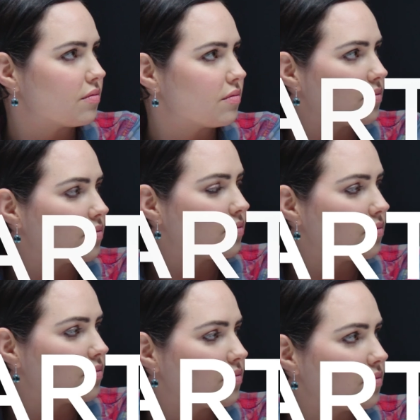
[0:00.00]

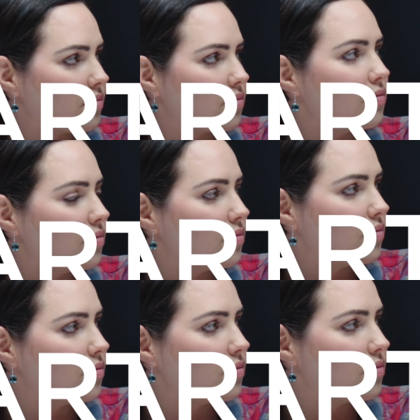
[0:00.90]

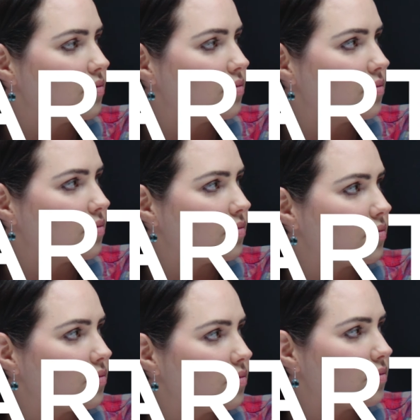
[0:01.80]

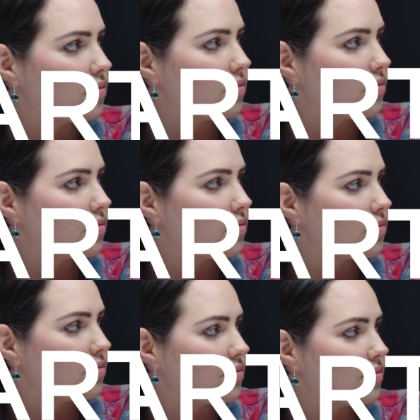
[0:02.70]

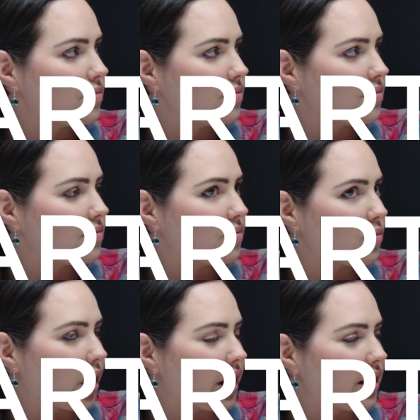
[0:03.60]

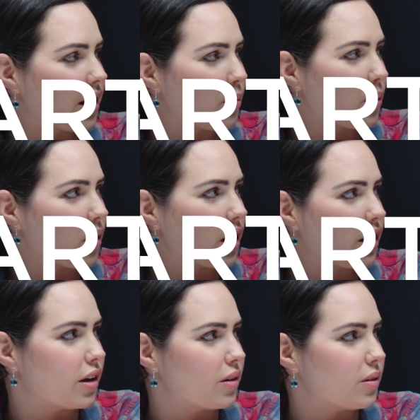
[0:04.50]

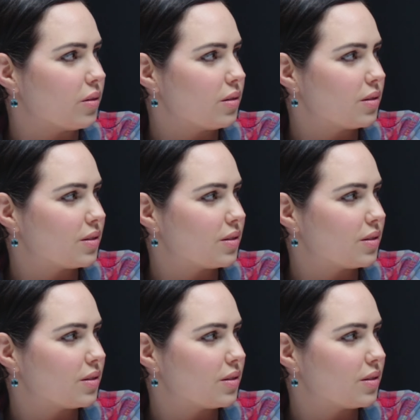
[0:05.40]
The person shown says nothing.